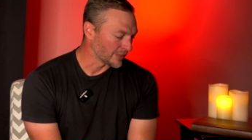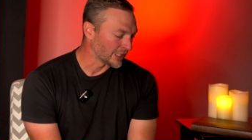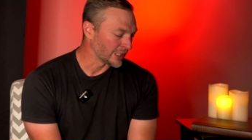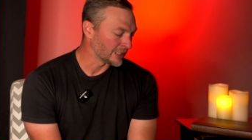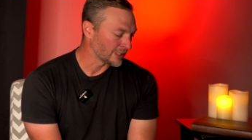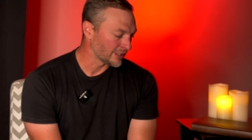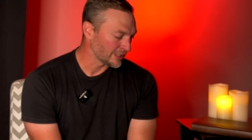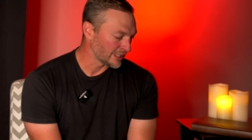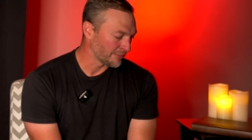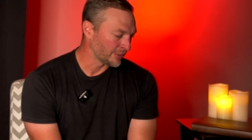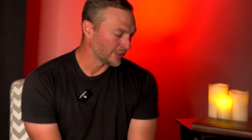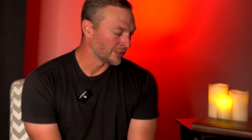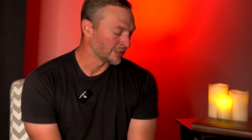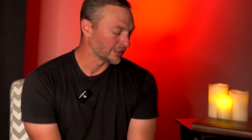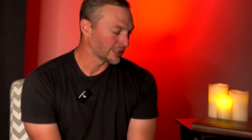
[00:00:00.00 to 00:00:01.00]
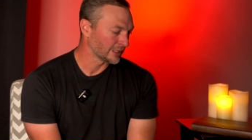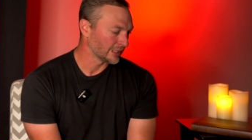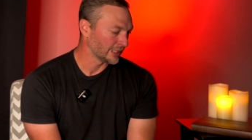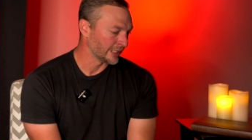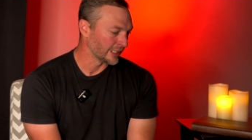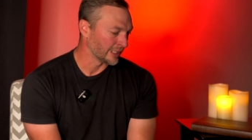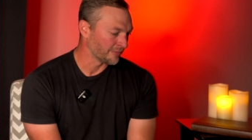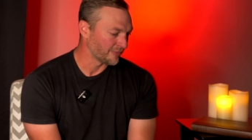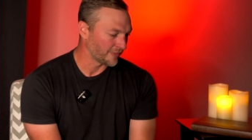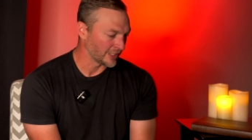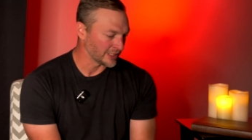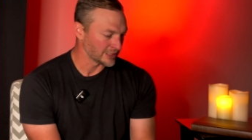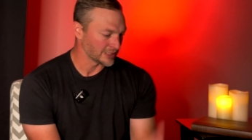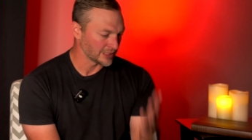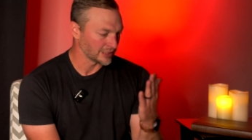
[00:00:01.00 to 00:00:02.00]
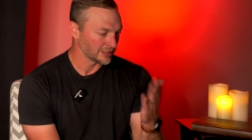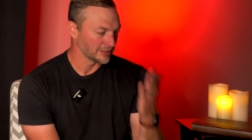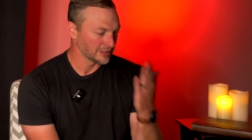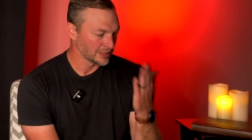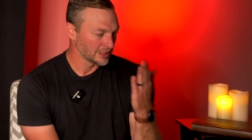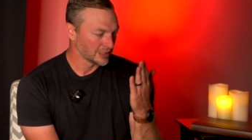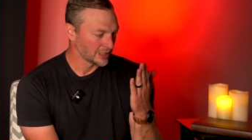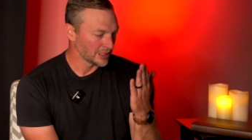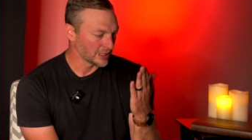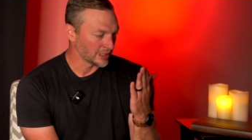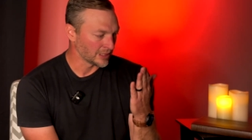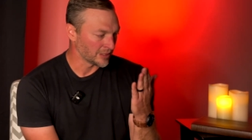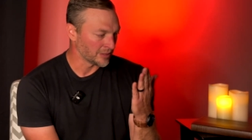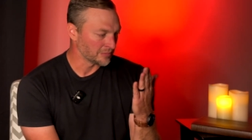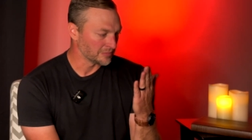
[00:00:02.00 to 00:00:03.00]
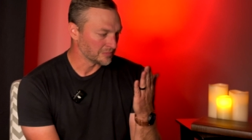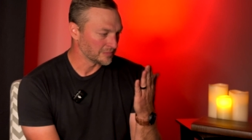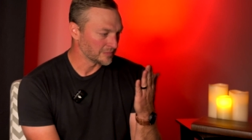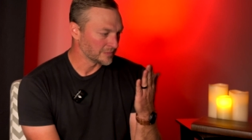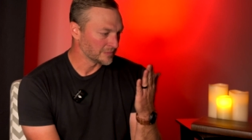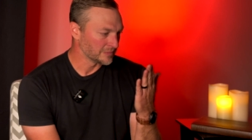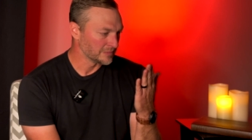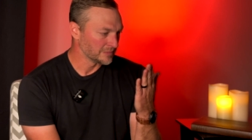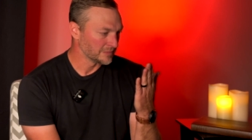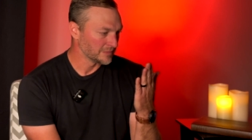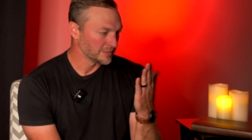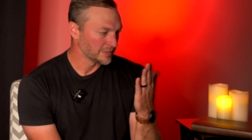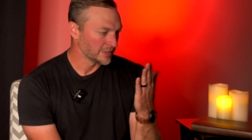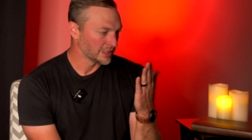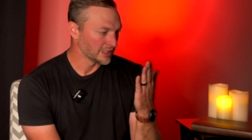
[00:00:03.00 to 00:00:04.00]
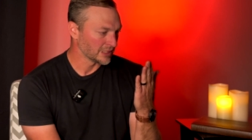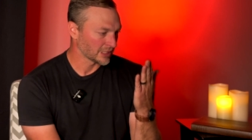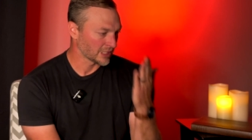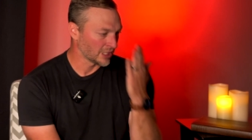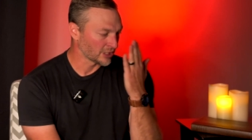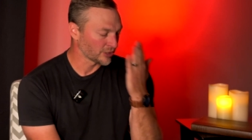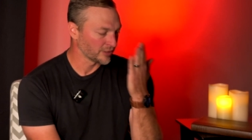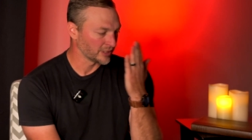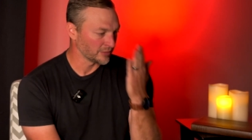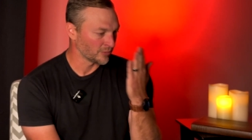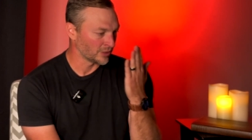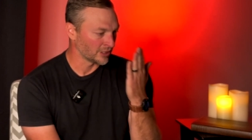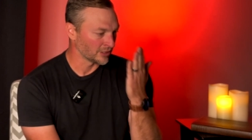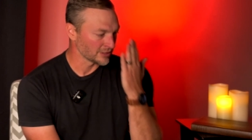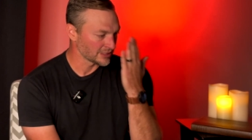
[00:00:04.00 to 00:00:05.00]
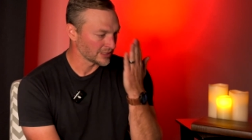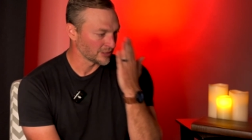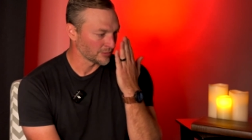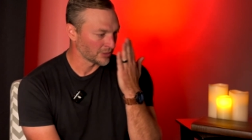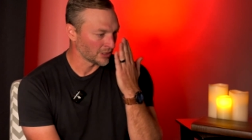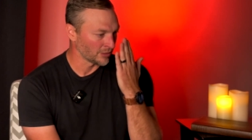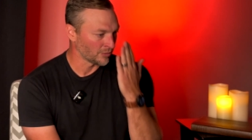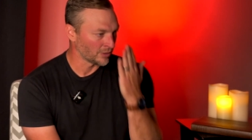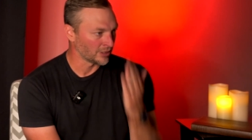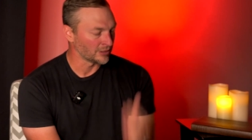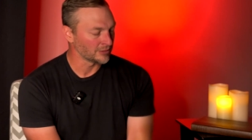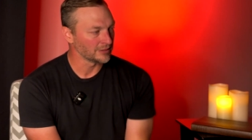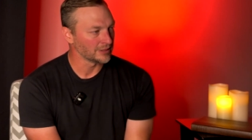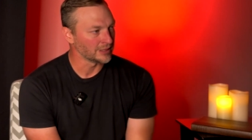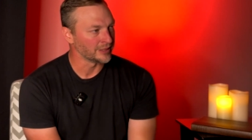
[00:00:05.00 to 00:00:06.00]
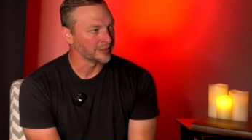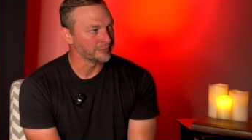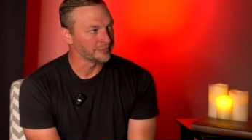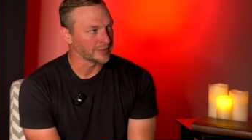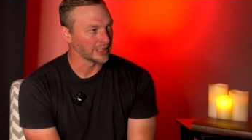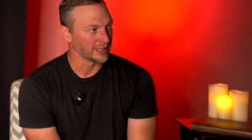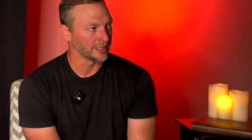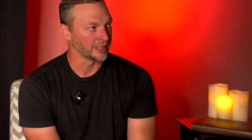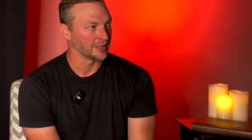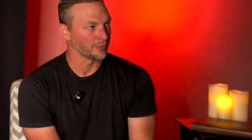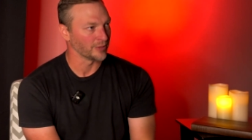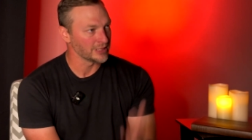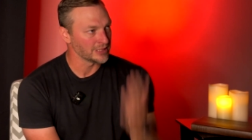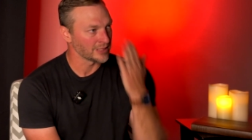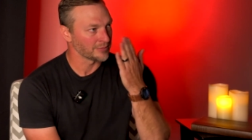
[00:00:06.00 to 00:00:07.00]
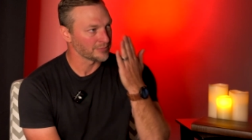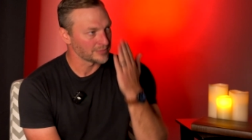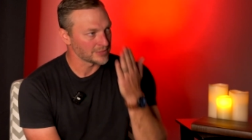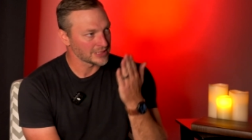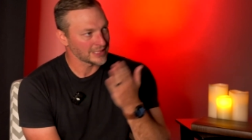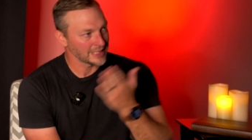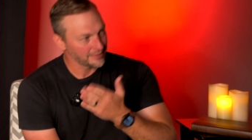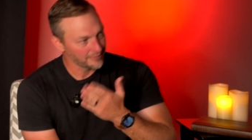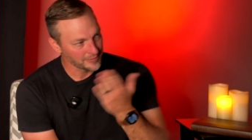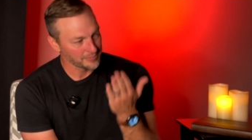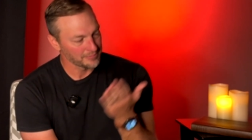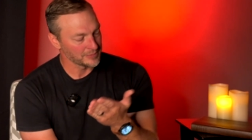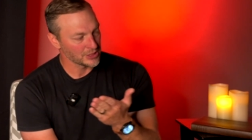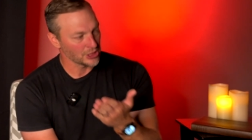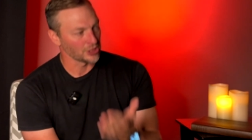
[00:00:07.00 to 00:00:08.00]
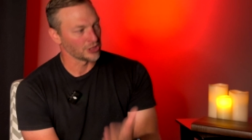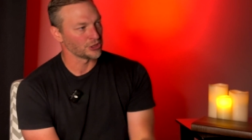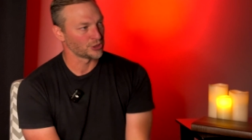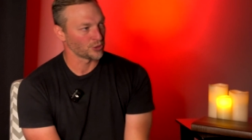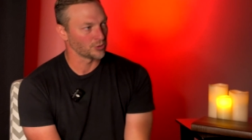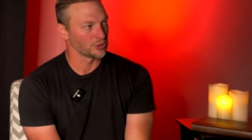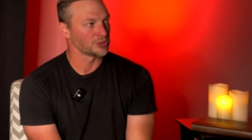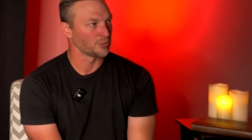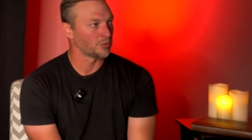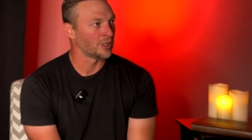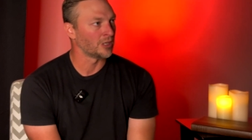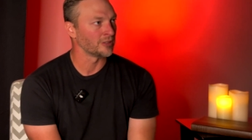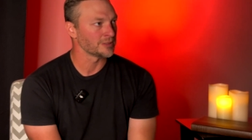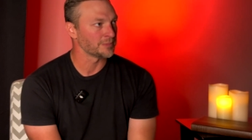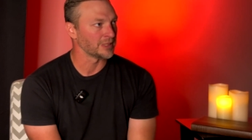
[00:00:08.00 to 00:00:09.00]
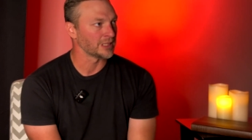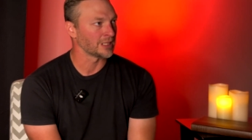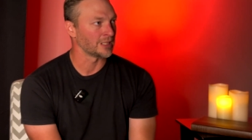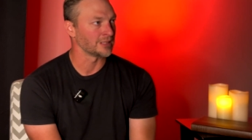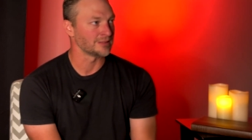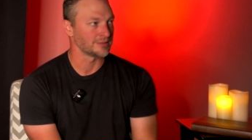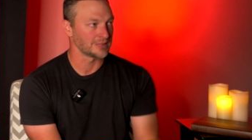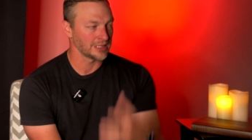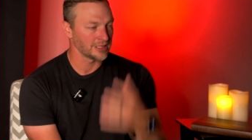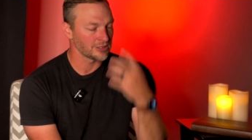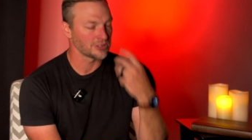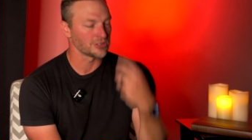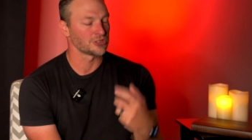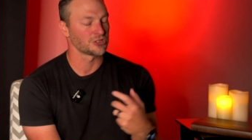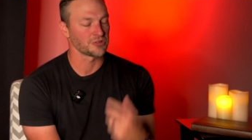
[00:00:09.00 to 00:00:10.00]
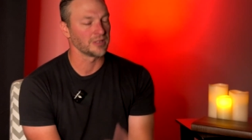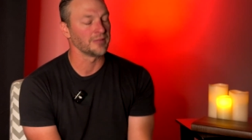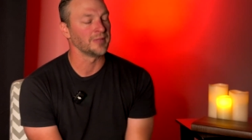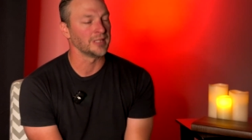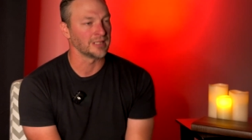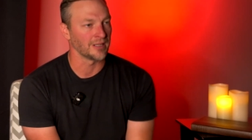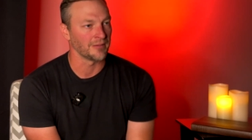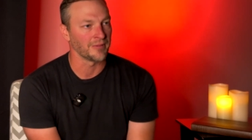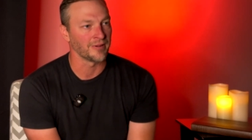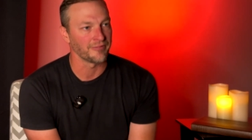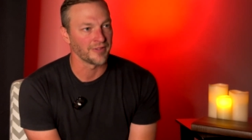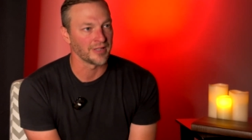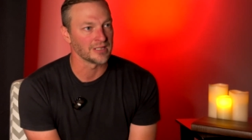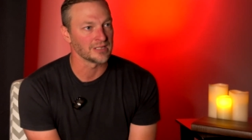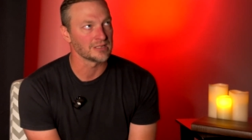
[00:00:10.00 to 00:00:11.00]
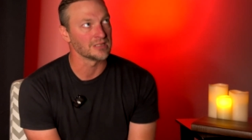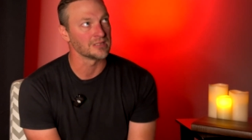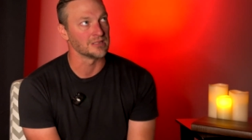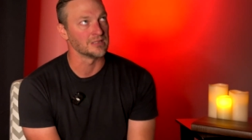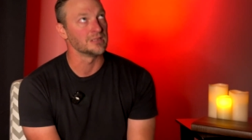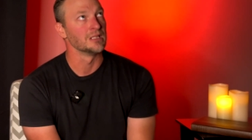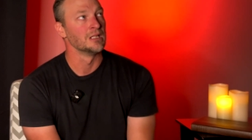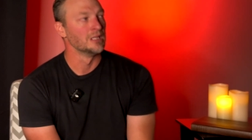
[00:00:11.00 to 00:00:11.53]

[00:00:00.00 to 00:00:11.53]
laying on that bunk, and I'm facing the concrete wall, the cinder block wall. And the reason I'm turned towards the wall is because tears are streaming down my face. This is,